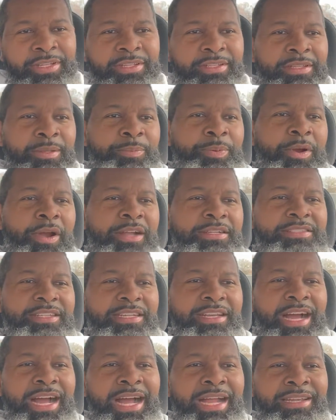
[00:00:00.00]
the parts
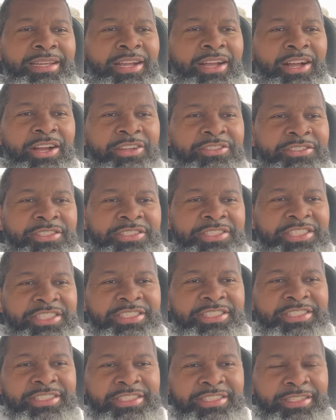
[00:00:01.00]
in hot dogs are
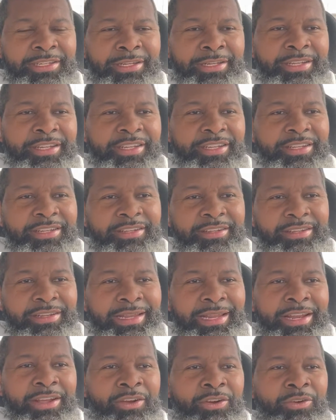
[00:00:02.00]
just,
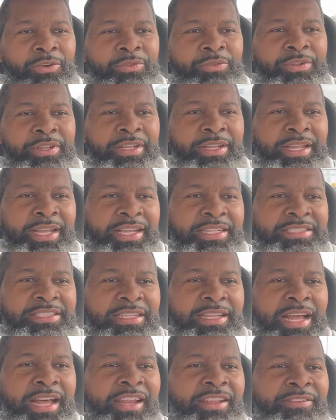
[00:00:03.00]
you know, yeah, it's a
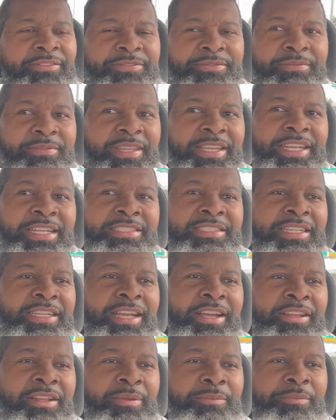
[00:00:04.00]
lot of things in
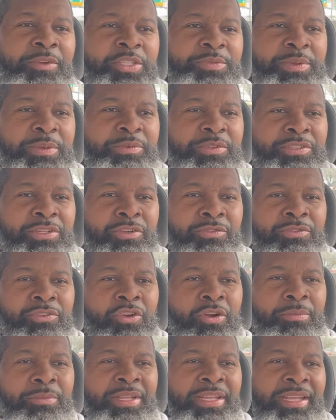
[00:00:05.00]
there that most people don't
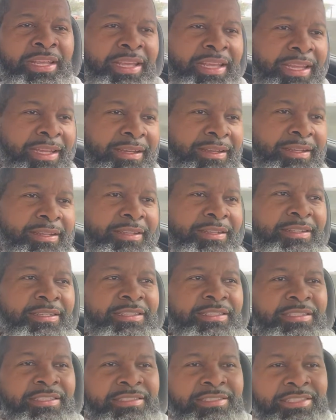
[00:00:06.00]
normally eat.
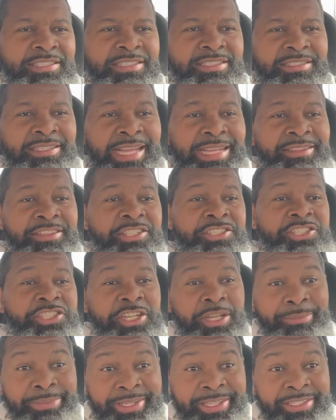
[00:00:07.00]
Just like the
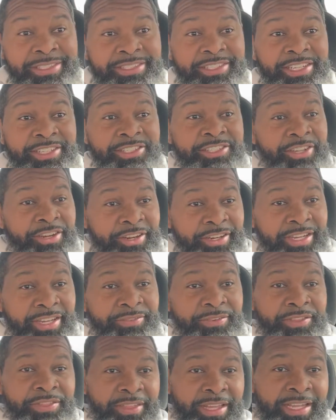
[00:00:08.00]
giblets in turkey
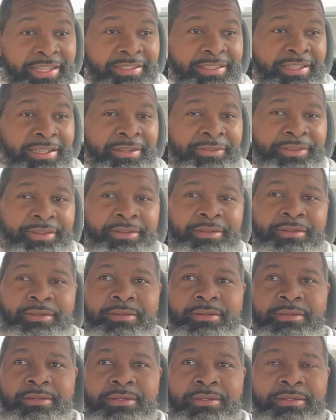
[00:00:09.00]
for
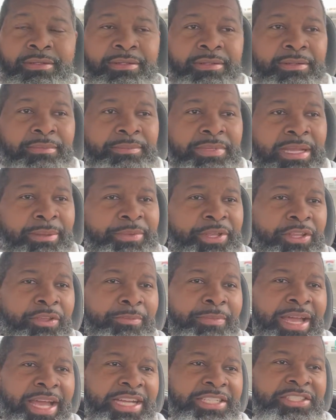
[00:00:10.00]
Thanksgiving. But I mean, you
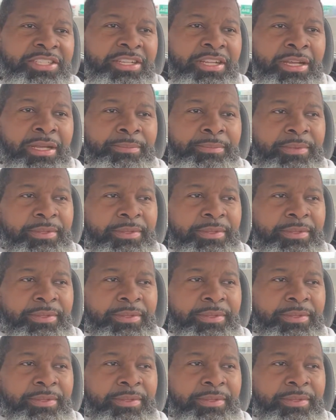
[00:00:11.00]
mash it up,